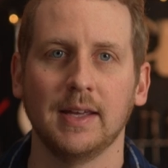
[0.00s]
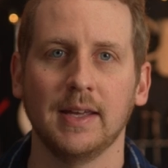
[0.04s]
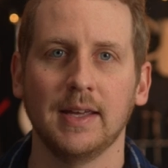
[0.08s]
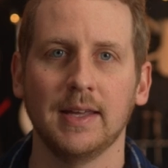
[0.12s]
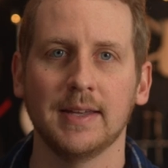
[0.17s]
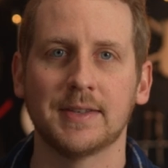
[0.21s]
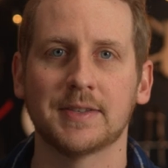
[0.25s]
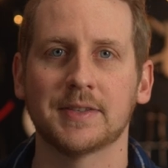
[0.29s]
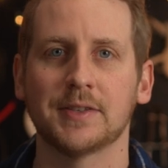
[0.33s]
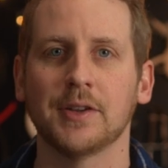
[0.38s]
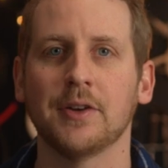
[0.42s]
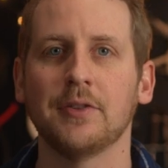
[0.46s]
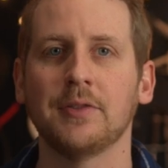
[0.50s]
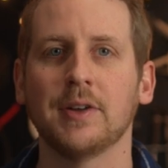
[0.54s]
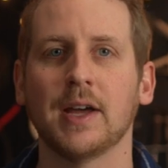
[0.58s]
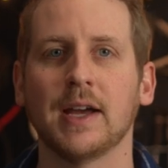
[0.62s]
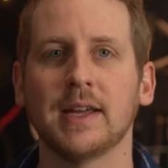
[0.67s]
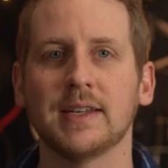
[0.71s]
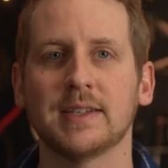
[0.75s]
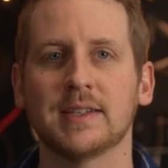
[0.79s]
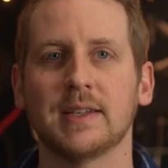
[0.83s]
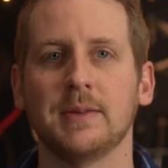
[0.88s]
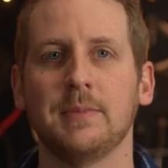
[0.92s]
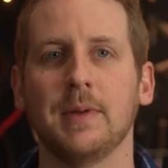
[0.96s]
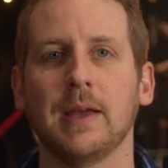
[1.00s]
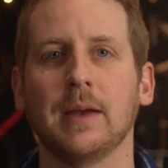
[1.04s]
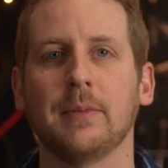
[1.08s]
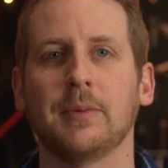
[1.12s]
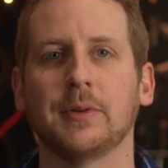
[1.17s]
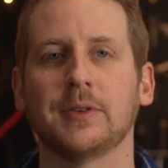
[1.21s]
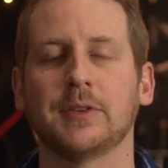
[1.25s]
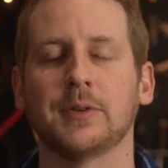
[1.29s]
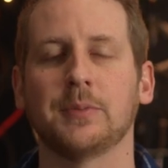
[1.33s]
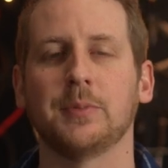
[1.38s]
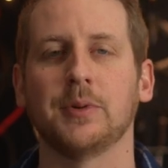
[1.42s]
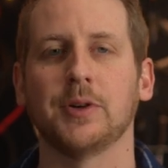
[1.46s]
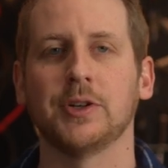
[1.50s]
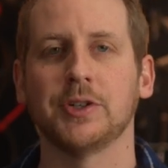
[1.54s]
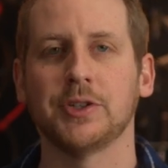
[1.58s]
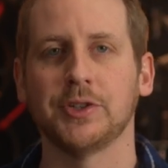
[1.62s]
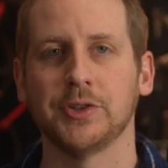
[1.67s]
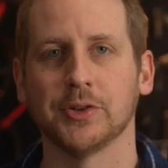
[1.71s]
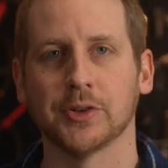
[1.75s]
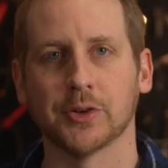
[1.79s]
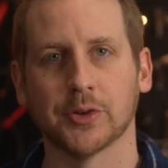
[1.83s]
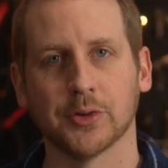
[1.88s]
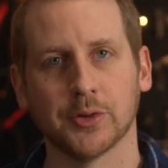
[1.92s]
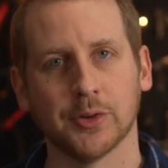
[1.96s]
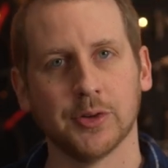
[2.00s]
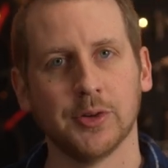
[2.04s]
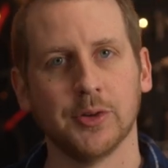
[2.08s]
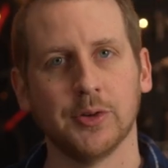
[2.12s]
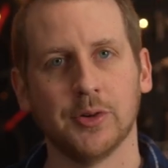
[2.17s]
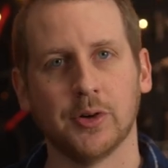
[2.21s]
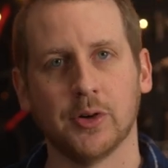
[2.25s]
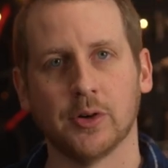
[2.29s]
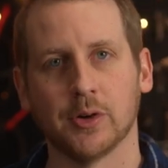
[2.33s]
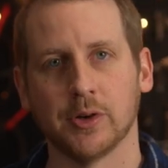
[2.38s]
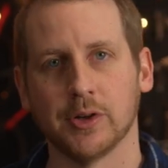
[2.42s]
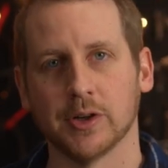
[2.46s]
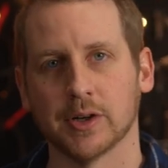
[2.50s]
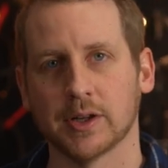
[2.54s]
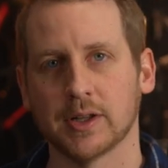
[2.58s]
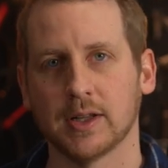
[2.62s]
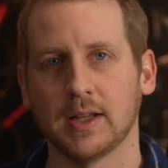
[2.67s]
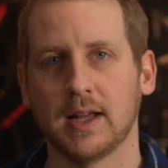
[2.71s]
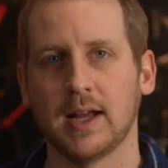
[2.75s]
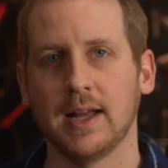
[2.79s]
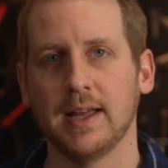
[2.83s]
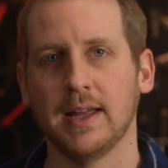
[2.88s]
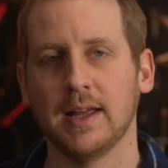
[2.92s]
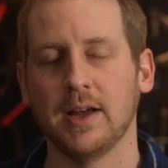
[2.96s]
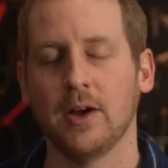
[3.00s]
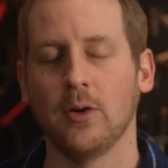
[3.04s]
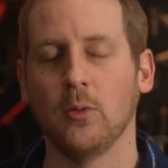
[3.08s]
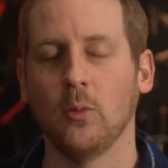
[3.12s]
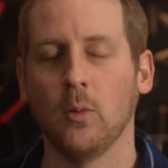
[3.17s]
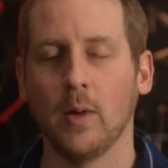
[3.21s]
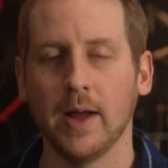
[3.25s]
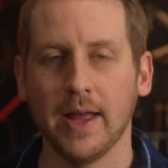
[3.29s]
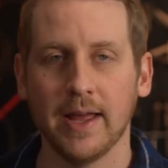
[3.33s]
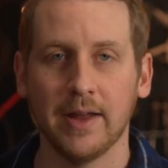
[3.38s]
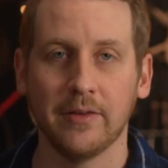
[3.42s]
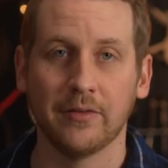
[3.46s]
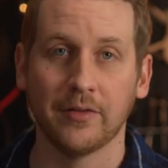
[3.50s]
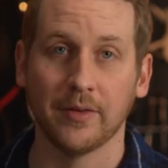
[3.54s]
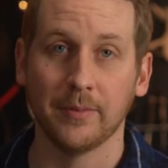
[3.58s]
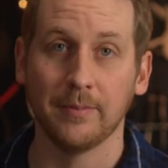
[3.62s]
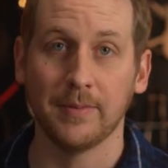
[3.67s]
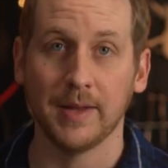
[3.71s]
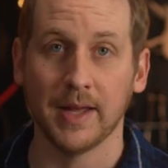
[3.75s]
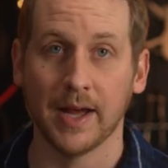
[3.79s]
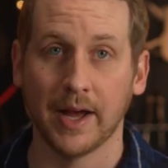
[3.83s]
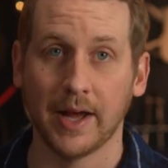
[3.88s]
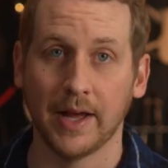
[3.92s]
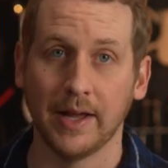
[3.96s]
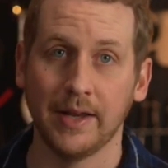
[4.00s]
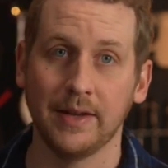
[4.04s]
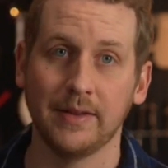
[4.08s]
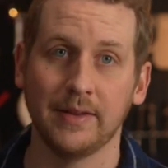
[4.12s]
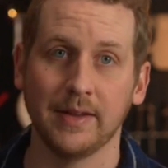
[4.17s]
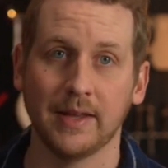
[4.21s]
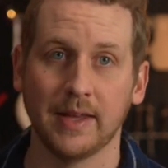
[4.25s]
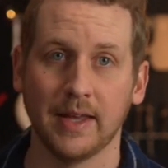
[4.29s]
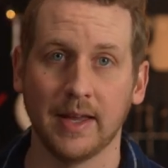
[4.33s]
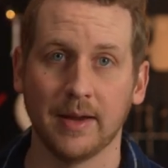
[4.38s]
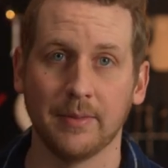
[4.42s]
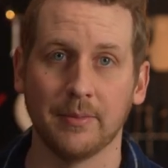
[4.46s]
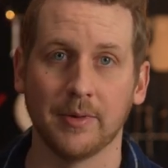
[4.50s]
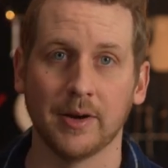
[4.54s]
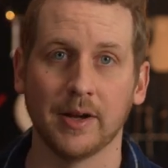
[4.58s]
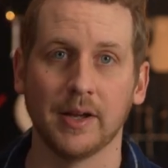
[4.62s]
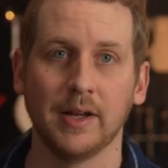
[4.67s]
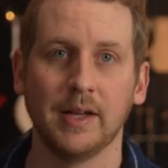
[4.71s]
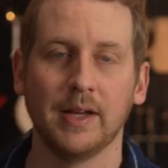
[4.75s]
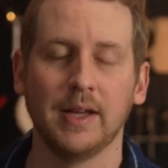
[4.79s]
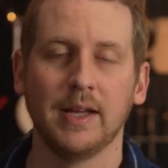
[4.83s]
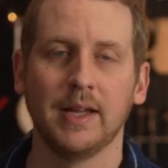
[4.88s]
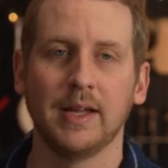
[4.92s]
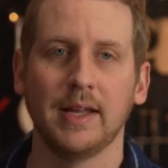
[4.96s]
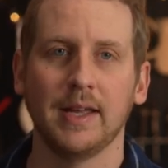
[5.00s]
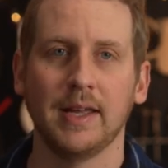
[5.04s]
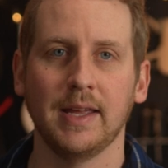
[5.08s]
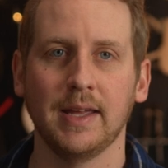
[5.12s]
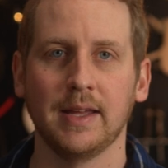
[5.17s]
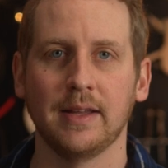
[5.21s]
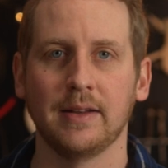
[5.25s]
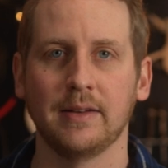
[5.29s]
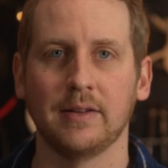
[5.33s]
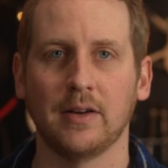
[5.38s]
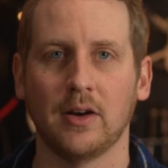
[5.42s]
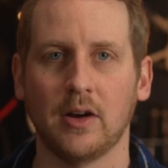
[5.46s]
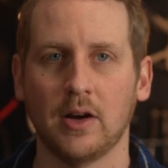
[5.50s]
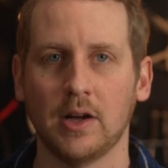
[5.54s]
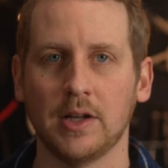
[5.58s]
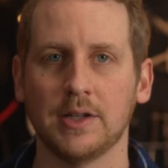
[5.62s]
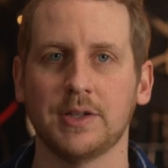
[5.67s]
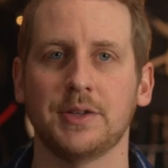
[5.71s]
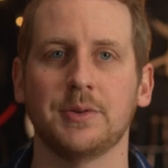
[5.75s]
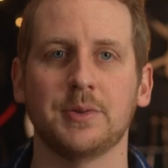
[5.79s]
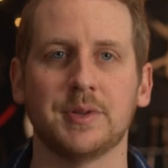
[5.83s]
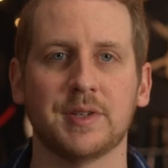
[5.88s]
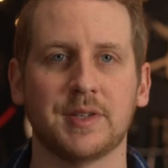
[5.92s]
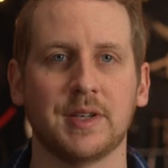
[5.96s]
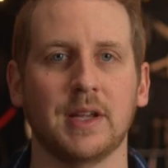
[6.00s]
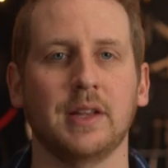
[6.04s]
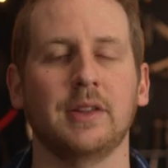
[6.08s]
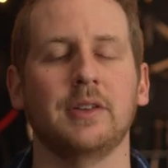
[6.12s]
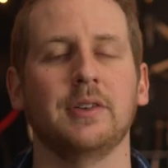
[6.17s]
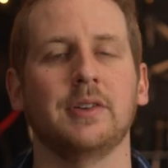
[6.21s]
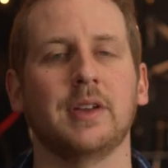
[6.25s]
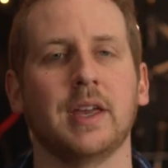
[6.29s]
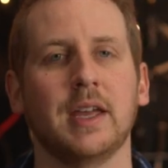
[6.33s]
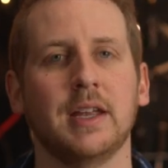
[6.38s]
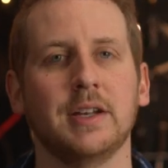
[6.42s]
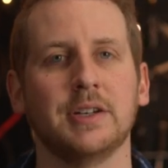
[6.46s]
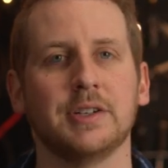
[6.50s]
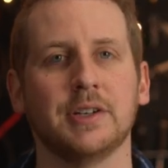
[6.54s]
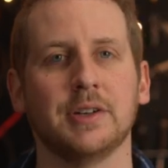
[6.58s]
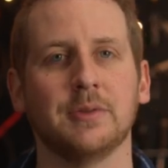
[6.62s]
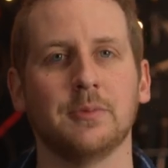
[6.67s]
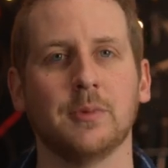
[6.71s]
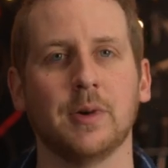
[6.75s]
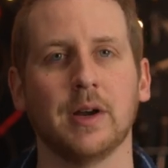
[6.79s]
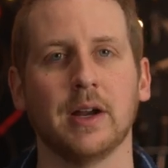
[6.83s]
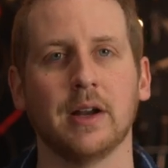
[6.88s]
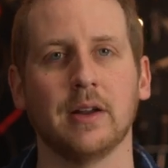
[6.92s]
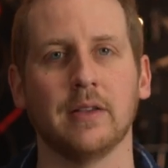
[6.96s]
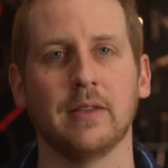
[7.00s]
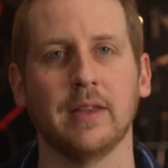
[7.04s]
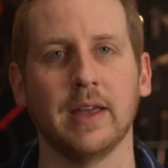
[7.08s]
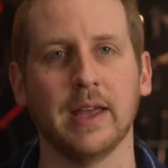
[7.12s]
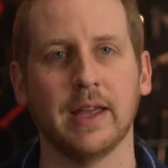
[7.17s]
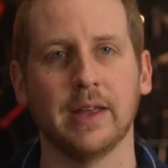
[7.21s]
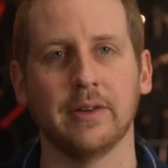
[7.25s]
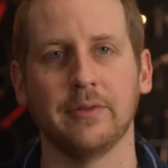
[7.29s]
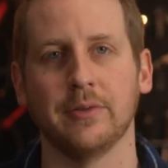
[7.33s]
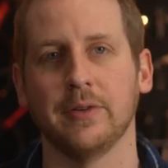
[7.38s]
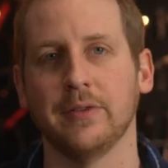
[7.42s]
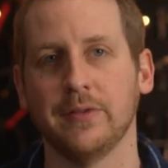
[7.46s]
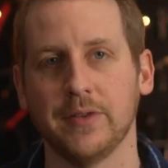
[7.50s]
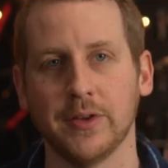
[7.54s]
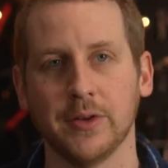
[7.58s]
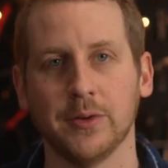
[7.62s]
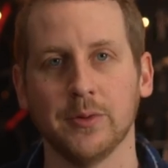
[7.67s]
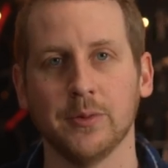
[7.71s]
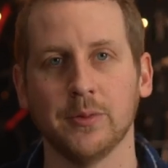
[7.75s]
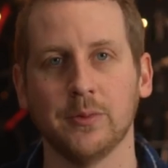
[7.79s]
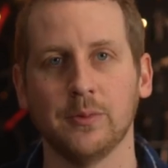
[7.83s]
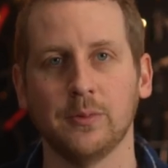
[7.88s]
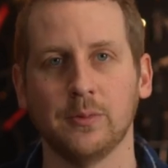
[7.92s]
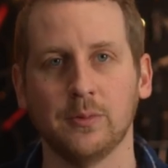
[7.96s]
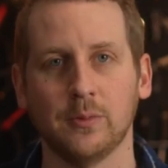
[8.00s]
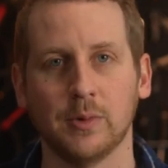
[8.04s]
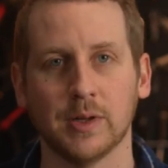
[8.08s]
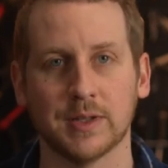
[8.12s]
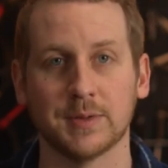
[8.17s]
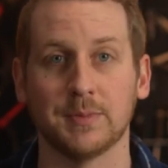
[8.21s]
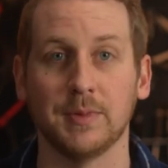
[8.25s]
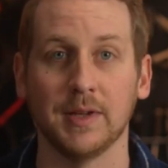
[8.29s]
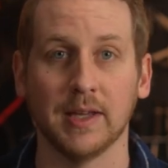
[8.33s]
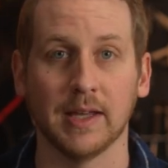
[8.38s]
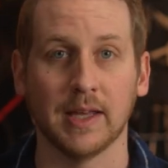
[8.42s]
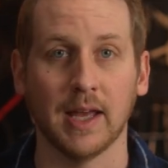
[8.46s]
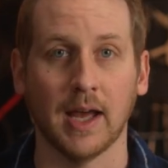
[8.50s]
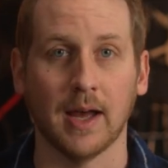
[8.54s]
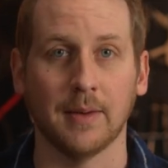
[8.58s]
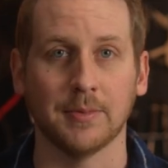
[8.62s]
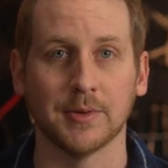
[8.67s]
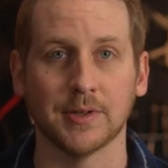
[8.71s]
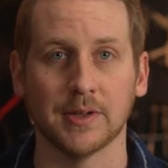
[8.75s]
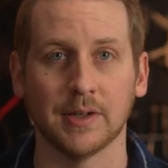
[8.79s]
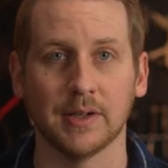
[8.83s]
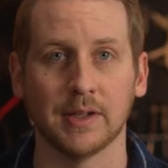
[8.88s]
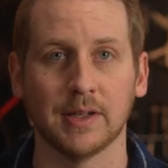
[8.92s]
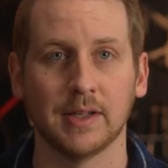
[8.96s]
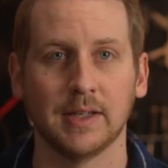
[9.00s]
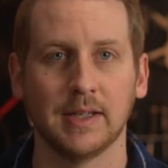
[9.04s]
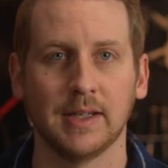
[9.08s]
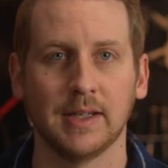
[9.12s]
It's so nice to be able to push your crew or your client away from behind the camera and onto a set location where they can review what's being captured.